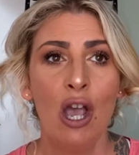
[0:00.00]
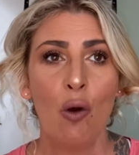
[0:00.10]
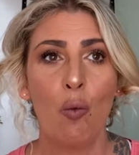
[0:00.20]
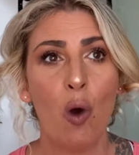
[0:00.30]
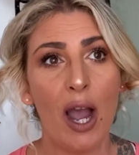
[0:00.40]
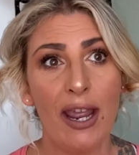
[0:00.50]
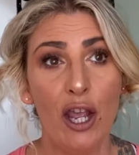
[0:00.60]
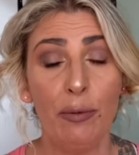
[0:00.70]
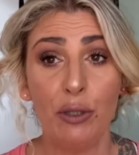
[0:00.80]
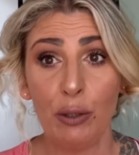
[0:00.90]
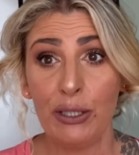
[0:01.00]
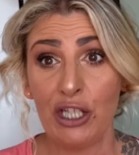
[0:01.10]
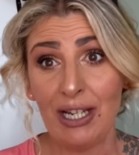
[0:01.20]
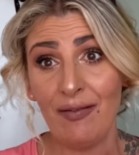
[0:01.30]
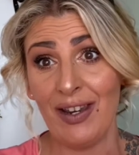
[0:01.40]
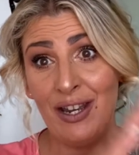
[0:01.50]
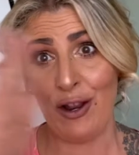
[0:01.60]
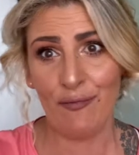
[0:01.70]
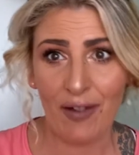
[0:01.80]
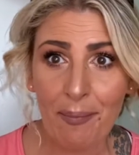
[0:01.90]
What I hope to achieve in
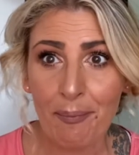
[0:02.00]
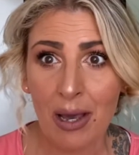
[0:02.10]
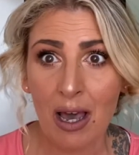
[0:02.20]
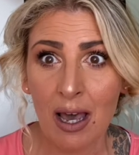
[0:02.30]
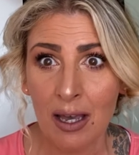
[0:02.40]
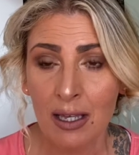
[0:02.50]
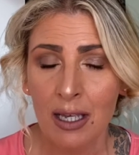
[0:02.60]
November,